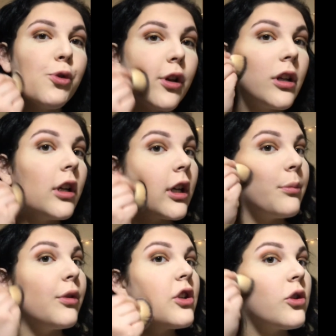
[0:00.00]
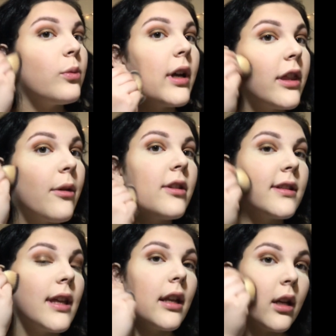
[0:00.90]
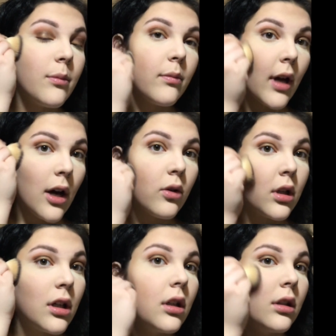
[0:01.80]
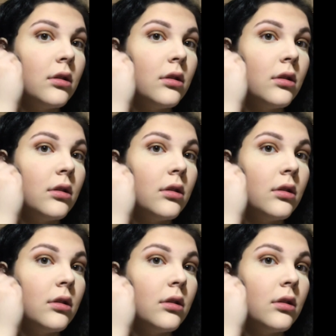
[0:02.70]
I'm going to brush away the setting powder.